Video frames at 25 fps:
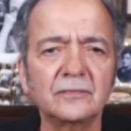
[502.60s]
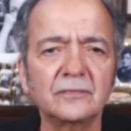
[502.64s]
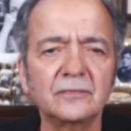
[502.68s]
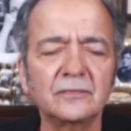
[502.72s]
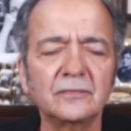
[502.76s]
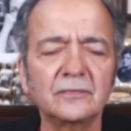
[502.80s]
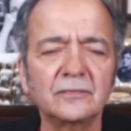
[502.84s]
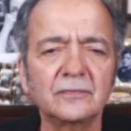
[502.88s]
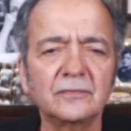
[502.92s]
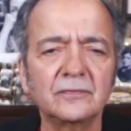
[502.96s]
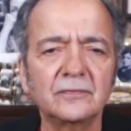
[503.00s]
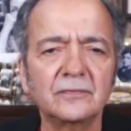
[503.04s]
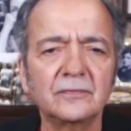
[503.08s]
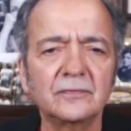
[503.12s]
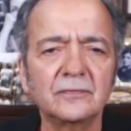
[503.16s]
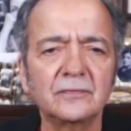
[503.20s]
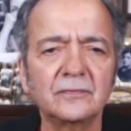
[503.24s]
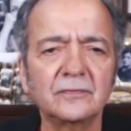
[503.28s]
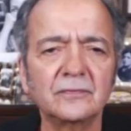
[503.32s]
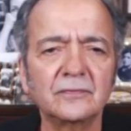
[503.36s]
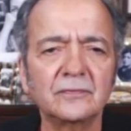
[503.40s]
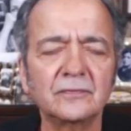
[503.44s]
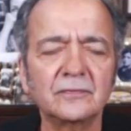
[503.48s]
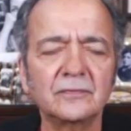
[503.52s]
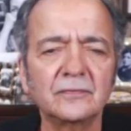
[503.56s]

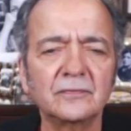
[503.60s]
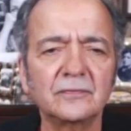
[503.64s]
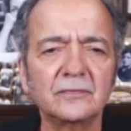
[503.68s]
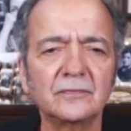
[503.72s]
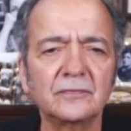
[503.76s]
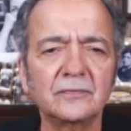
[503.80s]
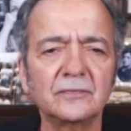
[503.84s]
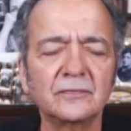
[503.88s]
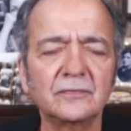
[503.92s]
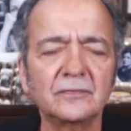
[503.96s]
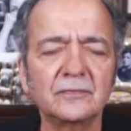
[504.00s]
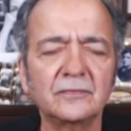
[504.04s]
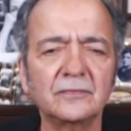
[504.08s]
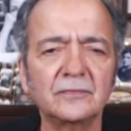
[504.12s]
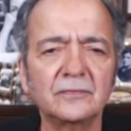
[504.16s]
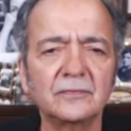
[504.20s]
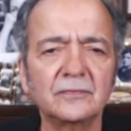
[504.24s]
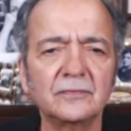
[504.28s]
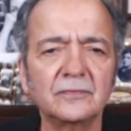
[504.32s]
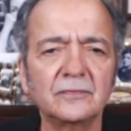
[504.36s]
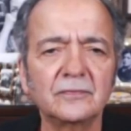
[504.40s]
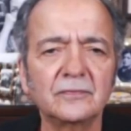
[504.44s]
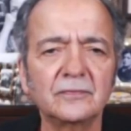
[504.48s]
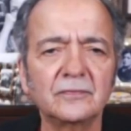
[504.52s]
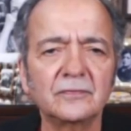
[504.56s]

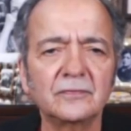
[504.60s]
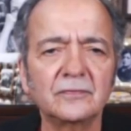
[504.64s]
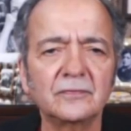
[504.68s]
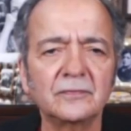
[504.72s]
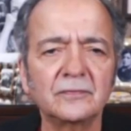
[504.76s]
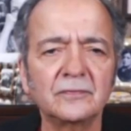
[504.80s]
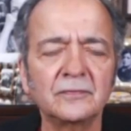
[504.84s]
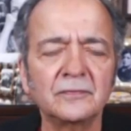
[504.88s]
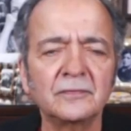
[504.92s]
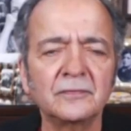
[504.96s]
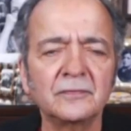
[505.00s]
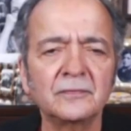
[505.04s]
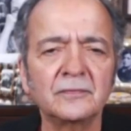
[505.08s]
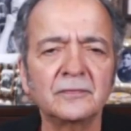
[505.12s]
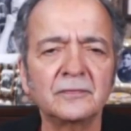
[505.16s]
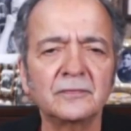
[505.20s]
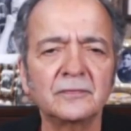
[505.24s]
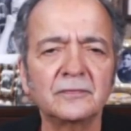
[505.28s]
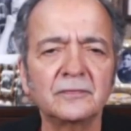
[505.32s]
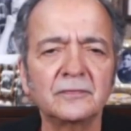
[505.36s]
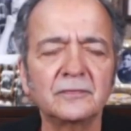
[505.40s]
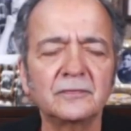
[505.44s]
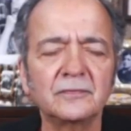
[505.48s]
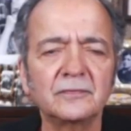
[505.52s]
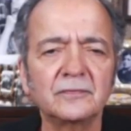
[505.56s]

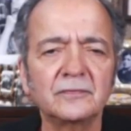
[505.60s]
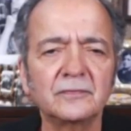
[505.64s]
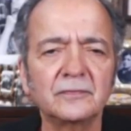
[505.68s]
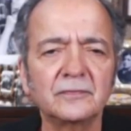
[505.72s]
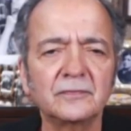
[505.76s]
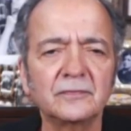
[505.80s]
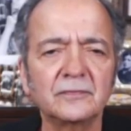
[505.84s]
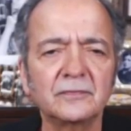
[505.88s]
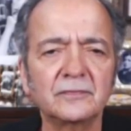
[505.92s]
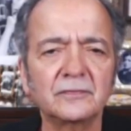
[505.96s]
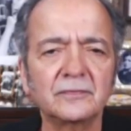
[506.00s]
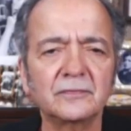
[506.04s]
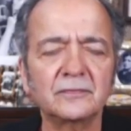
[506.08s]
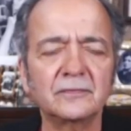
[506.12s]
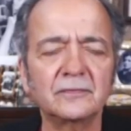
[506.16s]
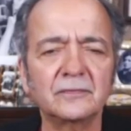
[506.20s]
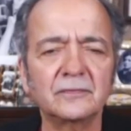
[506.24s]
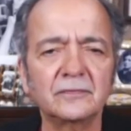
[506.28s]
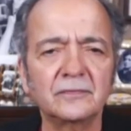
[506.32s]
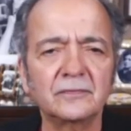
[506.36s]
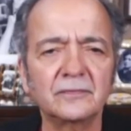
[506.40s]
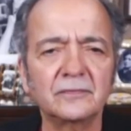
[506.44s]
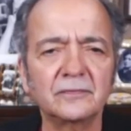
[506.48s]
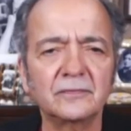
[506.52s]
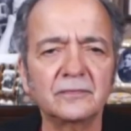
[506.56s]

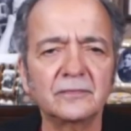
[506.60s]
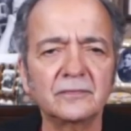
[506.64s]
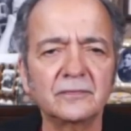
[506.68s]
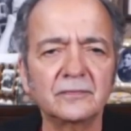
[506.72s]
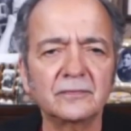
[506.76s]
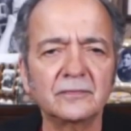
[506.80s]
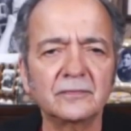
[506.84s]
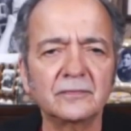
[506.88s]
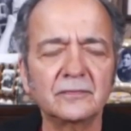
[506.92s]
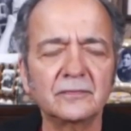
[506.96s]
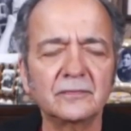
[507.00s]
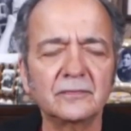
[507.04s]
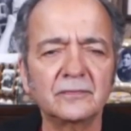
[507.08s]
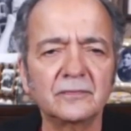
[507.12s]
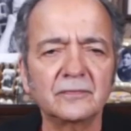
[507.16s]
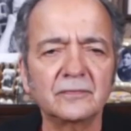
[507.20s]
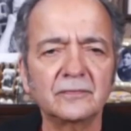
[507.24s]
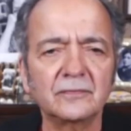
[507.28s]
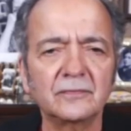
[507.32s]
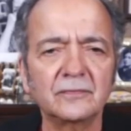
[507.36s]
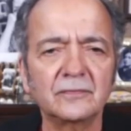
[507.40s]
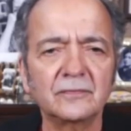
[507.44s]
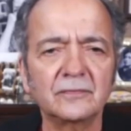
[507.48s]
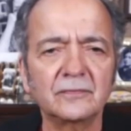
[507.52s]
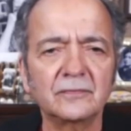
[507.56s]

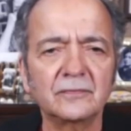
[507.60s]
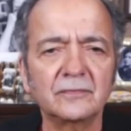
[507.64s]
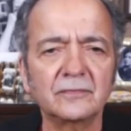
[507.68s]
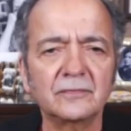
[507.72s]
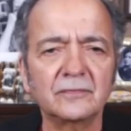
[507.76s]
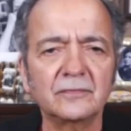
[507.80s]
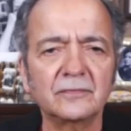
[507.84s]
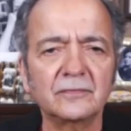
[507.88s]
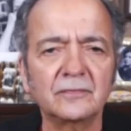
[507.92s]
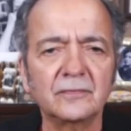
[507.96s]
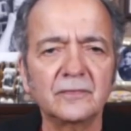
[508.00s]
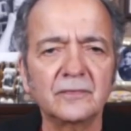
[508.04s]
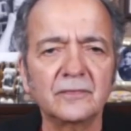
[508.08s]
(silent)